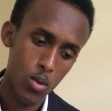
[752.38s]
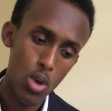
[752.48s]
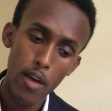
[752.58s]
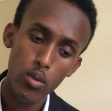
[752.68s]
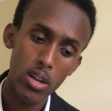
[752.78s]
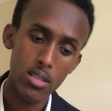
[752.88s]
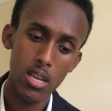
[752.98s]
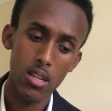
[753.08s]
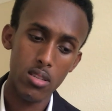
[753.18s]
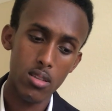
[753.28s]
You have to
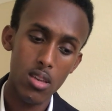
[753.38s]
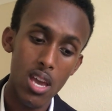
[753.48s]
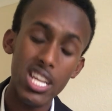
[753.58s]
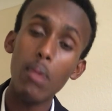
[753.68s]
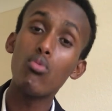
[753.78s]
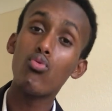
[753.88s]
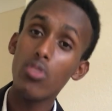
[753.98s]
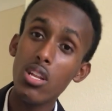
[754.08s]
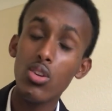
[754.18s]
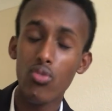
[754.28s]
understand this, and I'm
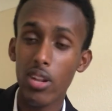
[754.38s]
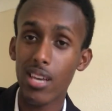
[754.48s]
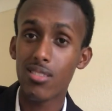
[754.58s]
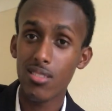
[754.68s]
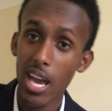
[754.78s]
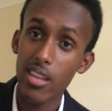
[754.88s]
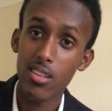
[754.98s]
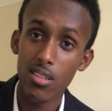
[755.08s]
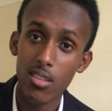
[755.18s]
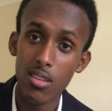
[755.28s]
really, really
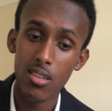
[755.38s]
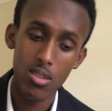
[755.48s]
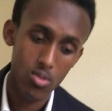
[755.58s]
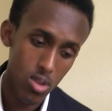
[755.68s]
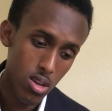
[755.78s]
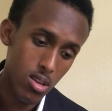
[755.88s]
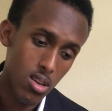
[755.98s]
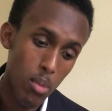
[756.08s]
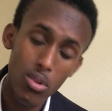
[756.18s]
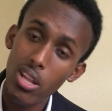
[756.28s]
excited, right?
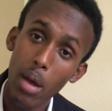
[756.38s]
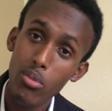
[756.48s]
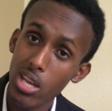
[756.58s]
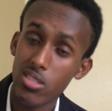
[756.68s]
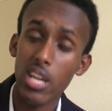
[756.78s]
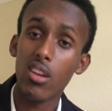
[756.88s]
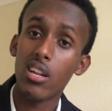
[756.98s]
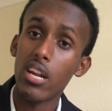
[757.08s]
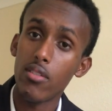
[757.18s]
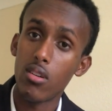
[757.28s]
I'm really excited and
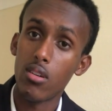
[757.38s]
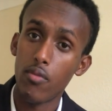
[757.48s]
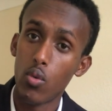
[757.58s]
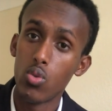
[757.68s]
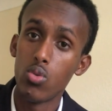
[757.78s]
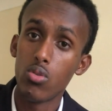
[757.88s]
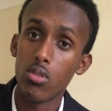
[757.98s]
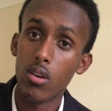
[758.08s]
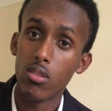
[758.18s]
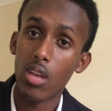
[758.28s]
glad for you
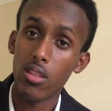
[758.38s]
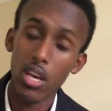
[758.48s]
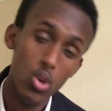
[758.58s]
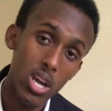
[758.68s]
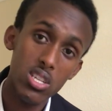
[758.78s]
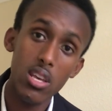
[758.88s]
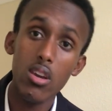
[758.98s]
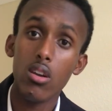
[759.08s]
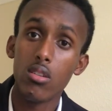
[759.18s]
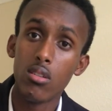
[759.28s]
that you're actually
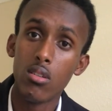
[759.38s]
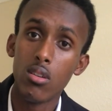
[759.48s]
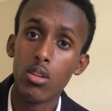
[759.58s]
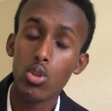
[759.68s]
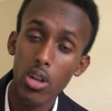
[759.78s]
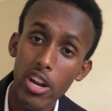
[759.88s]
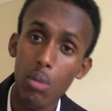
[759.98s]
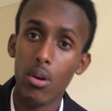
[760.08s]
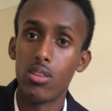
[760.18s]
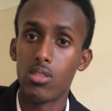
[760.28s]
here to learn
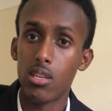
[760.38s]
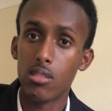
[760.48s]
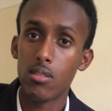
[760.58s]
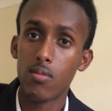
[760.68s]
about these things.